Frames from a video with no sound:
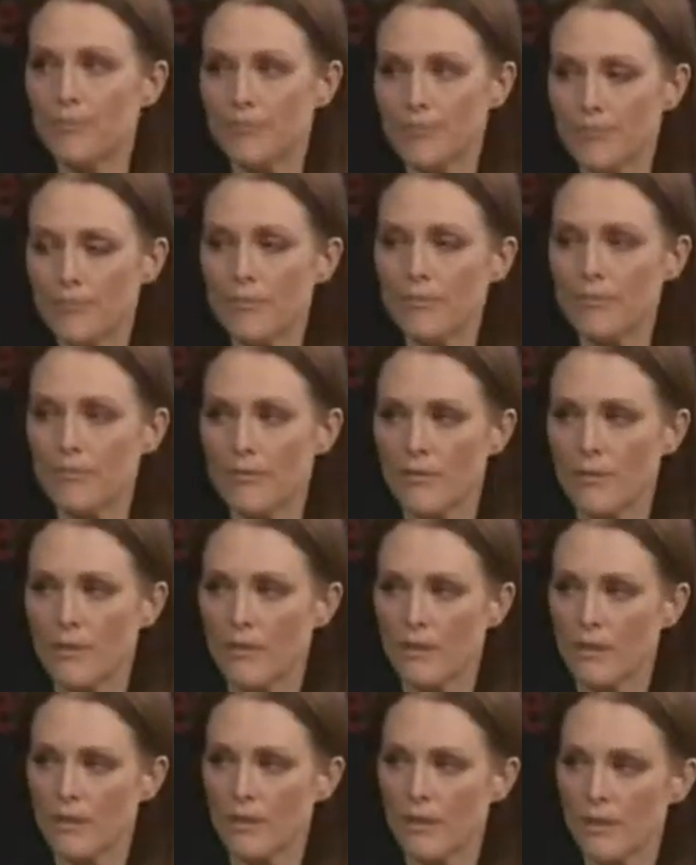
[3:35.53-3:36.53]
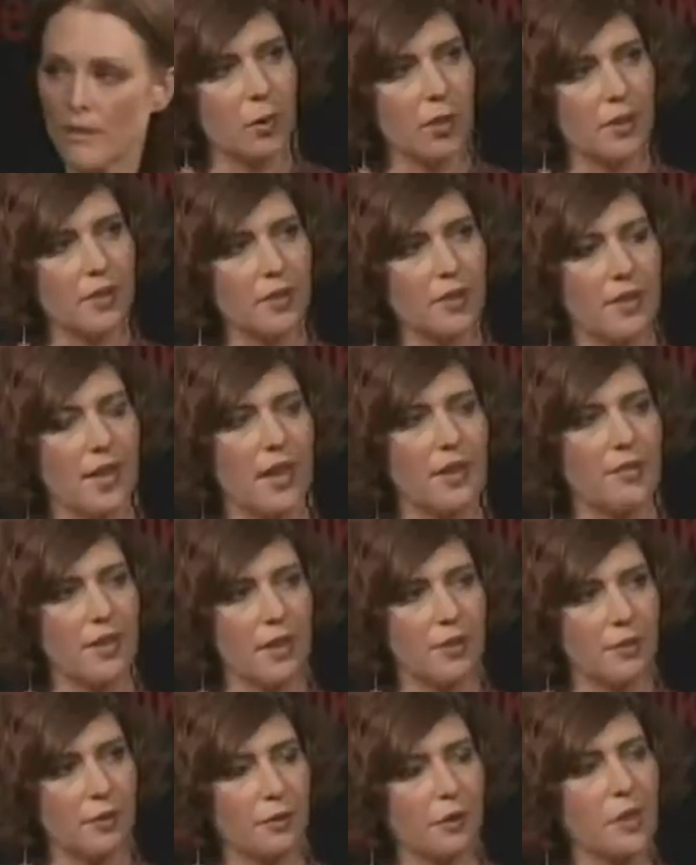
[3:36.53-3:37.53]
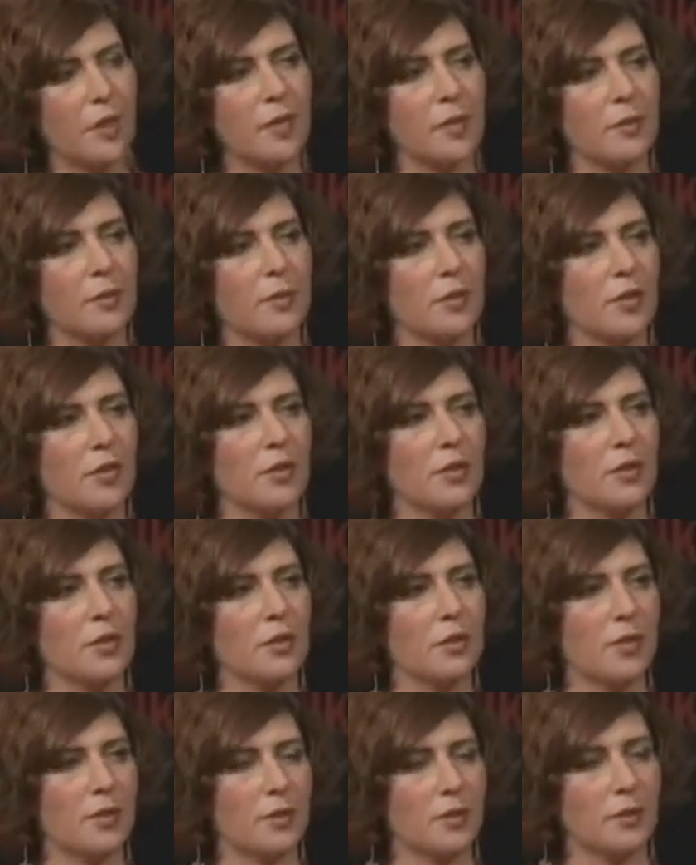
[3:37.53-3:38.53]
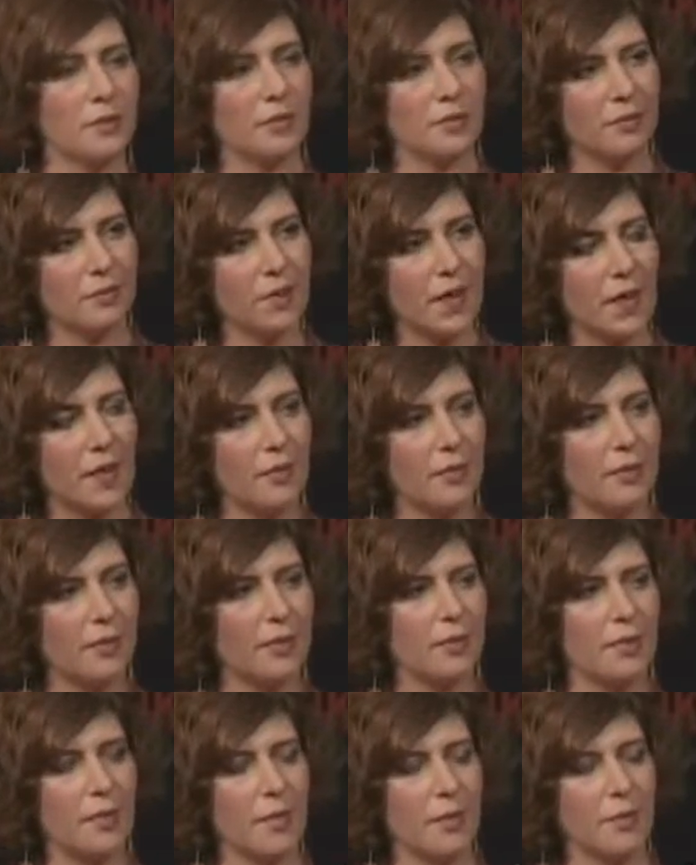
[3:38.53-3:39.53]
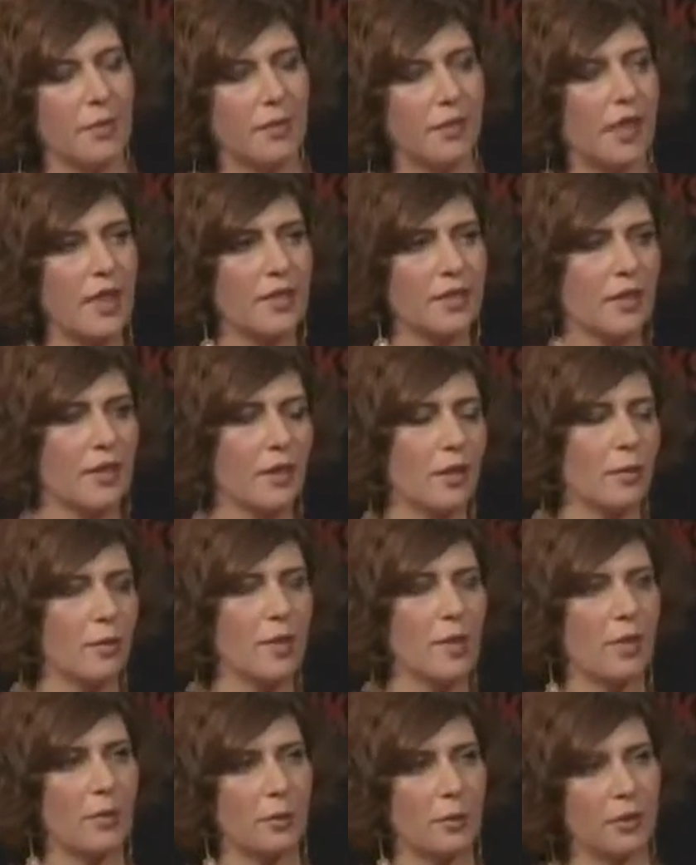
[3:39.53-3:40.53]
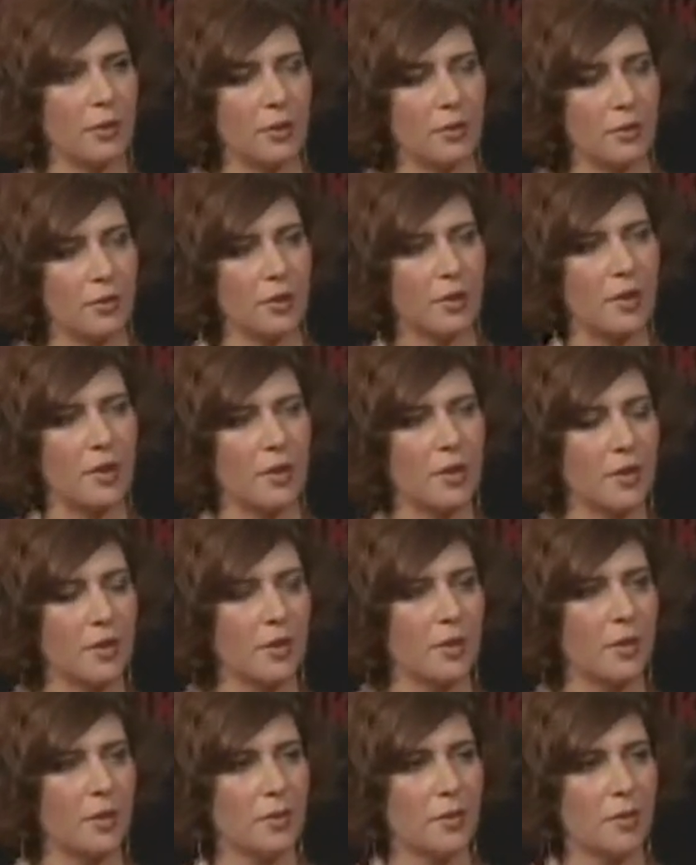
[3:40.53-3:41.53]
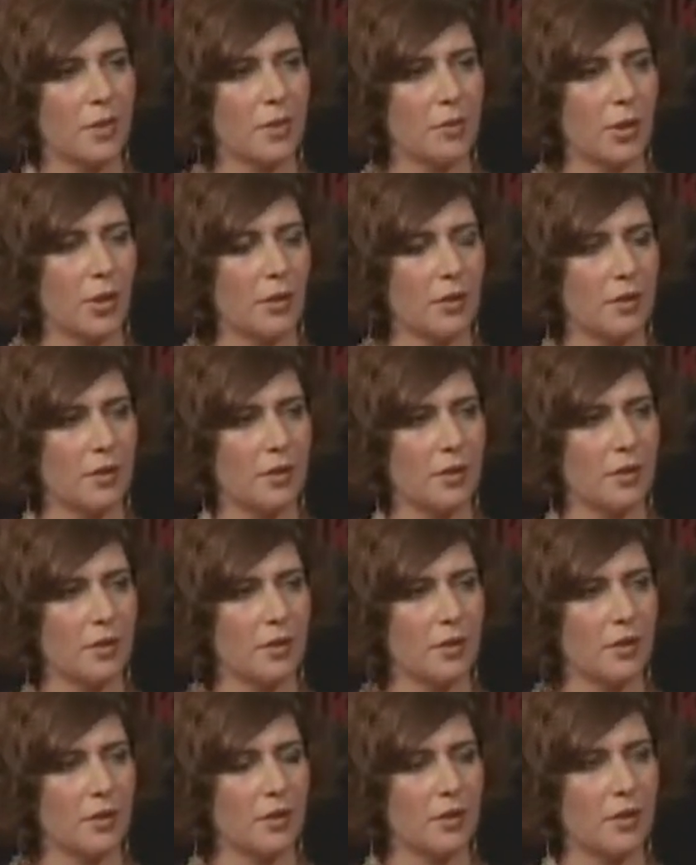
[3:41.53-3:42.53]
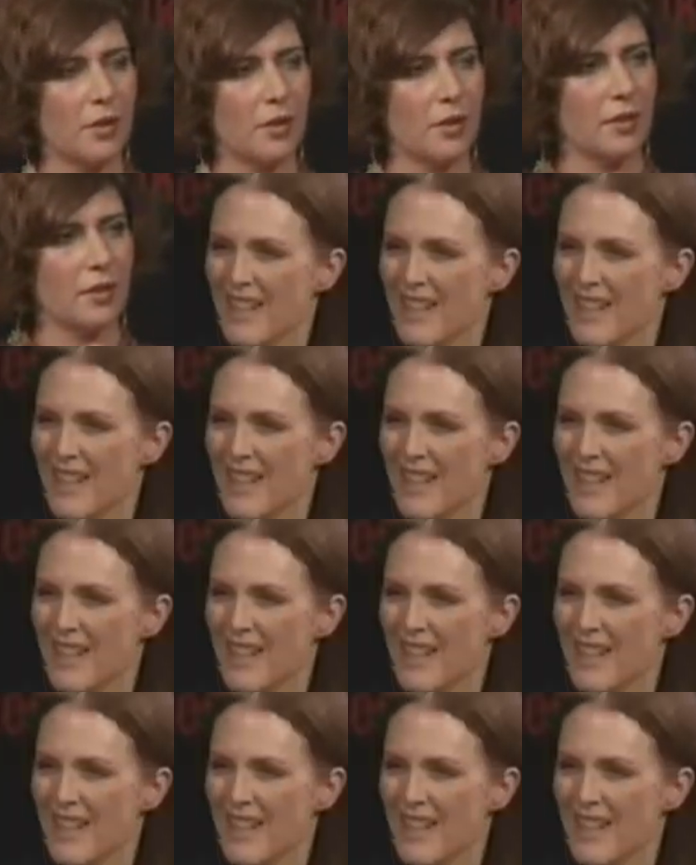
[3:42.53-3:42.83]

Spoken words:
Is that how you like to work, to have that freedom to kind of improvise a little bit with their scene partner? It depends.